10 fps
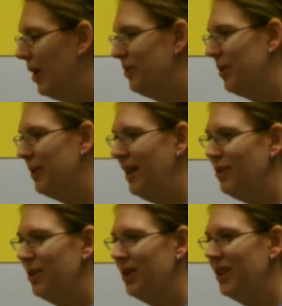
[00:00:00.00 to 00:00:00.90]
Quadrant
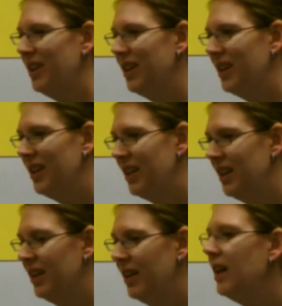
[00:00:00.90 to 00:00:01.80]
which?
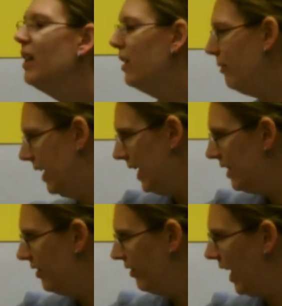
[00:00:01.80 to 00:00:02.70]
3.
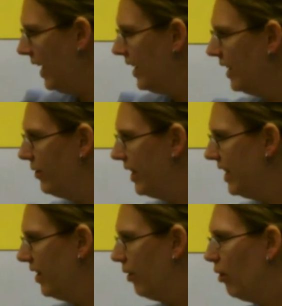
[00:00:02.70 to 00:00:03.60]
Okay? And do
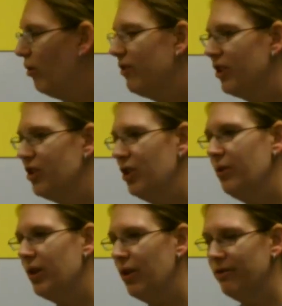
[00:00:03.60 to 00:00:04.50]
I need to go over
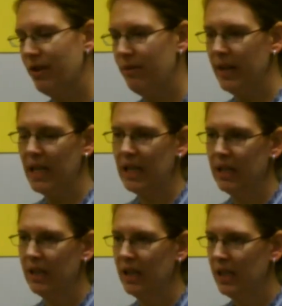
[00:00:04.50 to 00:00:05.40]
2 or over 3?
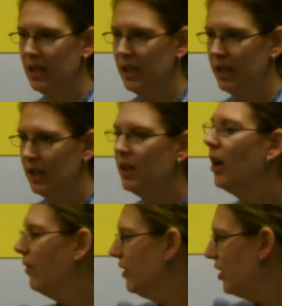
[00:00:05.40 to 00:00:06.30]

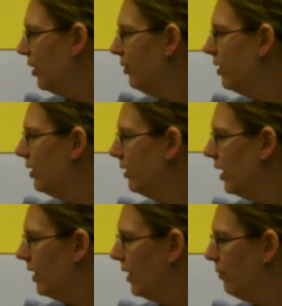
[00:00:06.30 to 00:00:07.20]
Over 2,
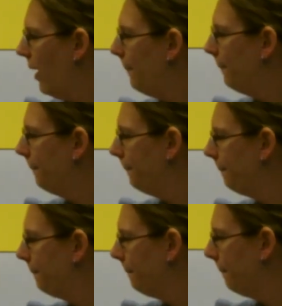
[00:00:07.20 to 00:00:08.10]
and then what?
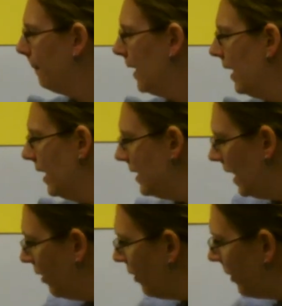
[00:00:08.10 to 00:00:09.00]

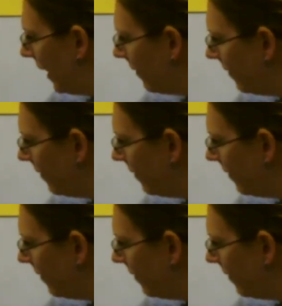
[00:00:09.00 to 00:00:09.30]
Down 3.